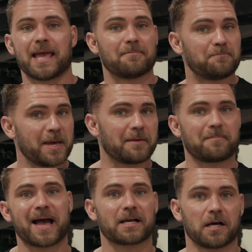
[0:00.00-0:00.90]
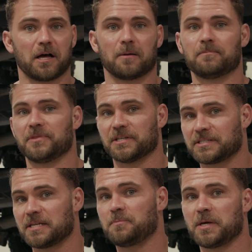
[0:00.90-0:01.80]
and pick back up the
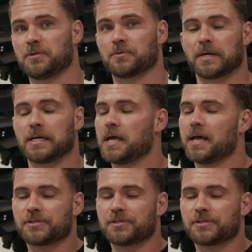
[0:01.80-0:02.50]
C P three.